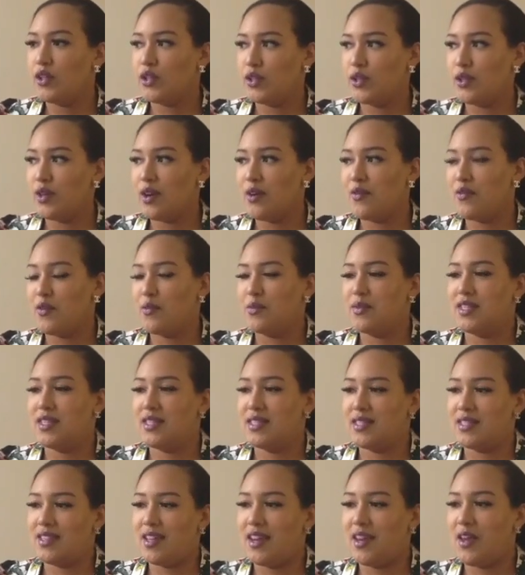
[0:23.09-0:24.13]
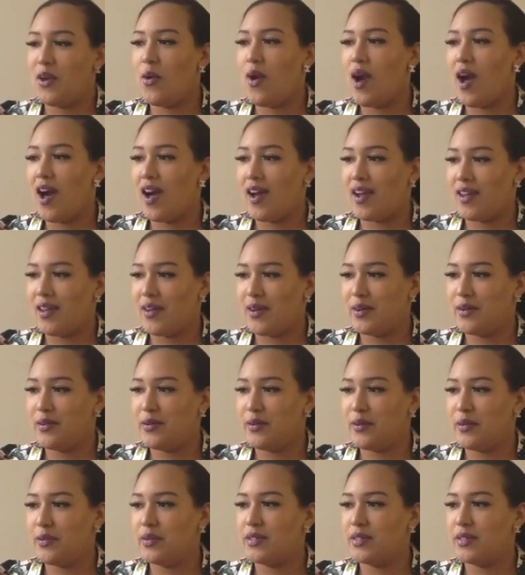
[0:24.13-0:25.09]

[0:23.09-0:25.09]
Sure, I'm from Cincinnati, Ohio.